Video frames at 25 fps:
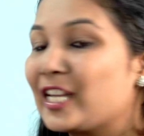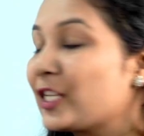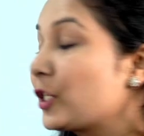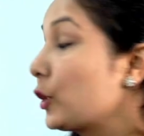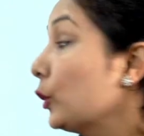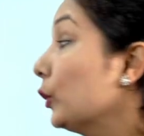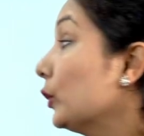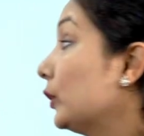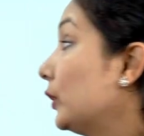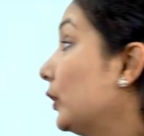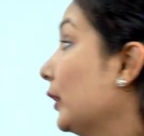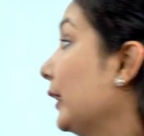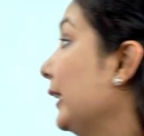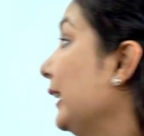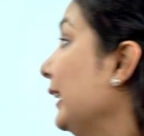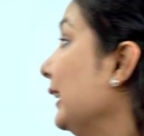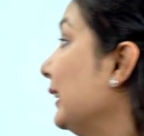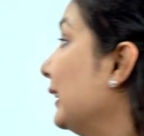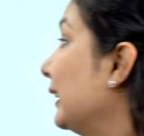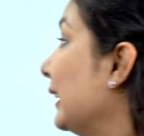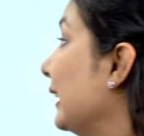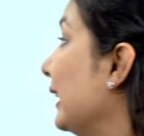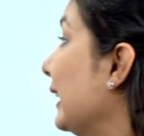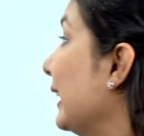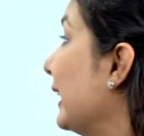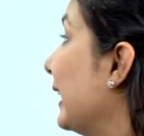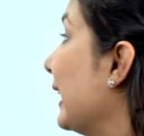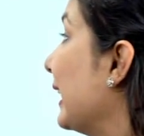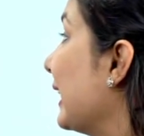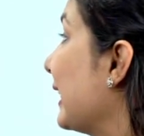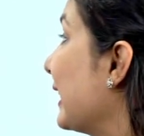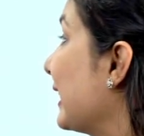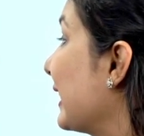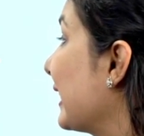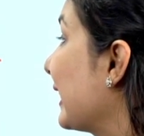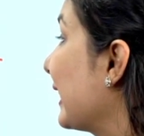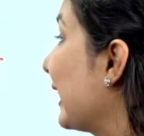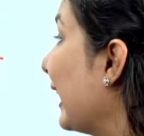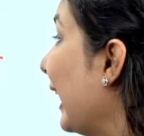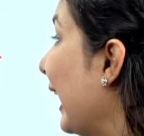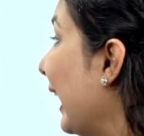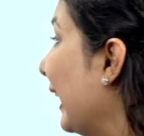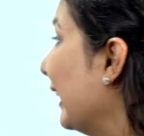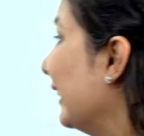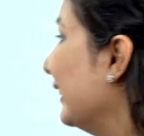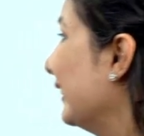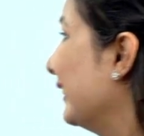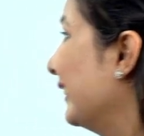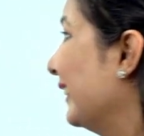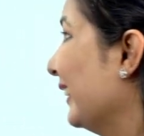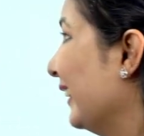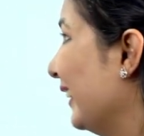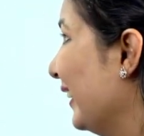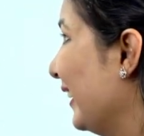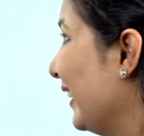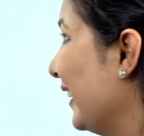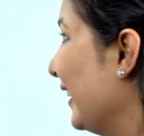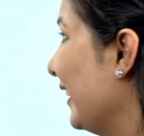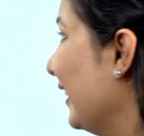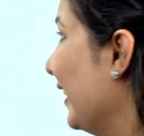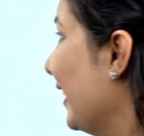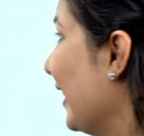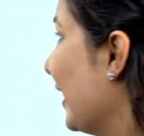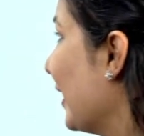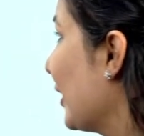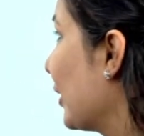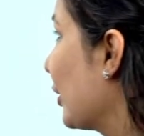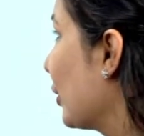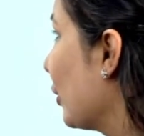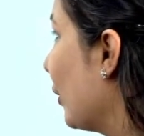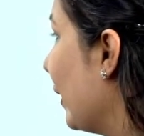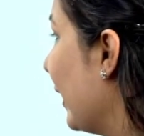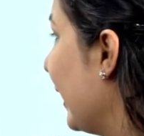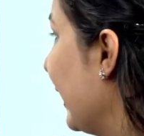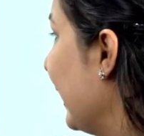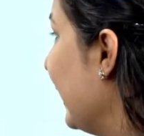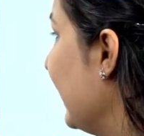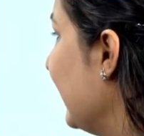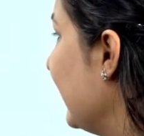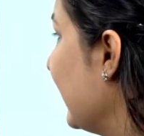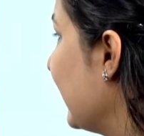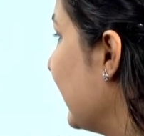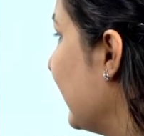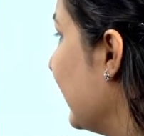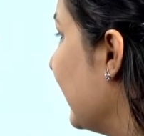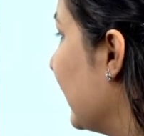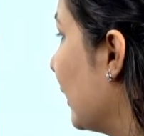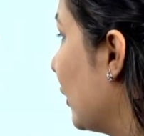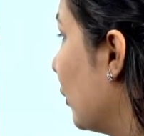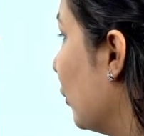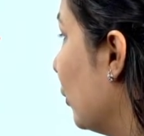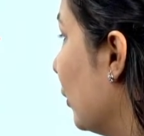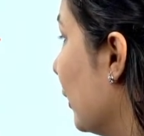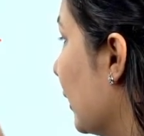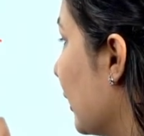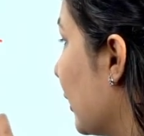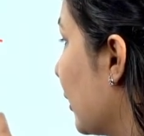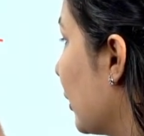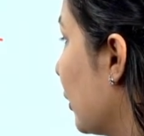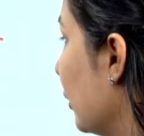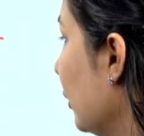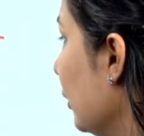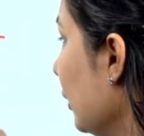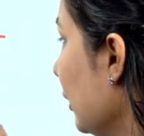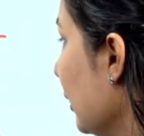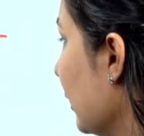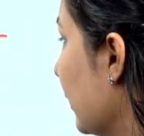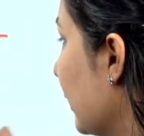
So, 3 gets cancelled. So, n is equals to